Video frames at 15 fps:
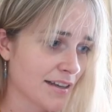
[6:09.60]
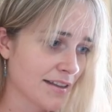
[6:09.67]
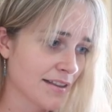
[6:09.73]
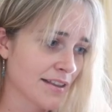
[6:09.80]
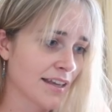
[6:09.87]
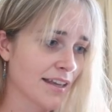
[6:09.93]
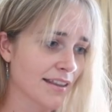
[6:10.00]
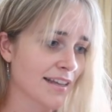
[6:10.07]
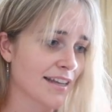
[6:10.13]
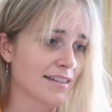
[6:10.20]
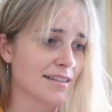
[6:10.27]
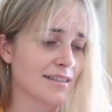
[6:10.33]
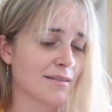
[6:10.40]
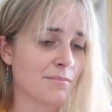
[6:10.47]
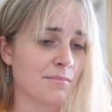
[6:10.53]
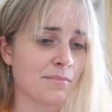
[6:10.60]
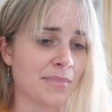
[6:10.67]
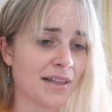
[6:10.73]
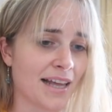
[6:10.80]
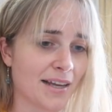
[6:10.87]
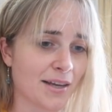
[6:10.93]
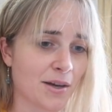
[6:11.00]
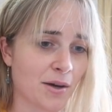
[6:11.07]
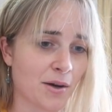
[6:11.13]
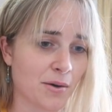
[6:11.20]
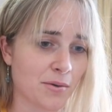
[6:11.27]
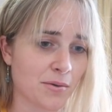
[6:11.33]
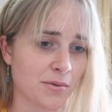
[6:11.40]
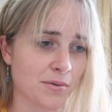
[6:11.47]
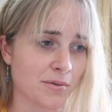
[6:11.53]
I think that's the black
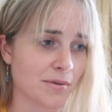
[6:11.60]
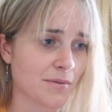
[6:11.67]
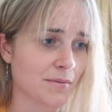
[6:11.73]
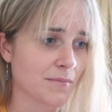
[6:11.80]
hole,